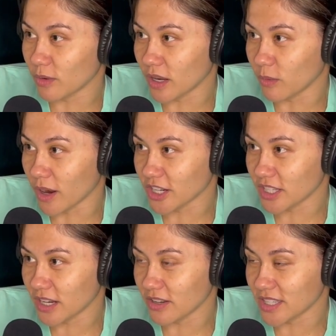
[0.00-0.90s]
when I watched
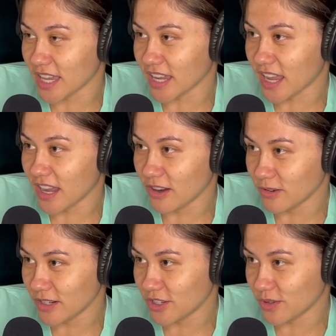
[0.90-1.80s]
that, I was like,
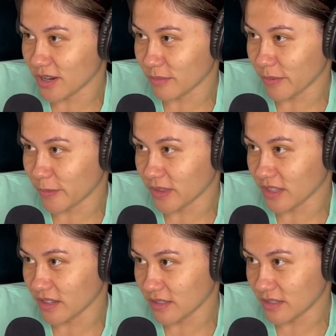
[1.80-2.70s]
how did you come up with this?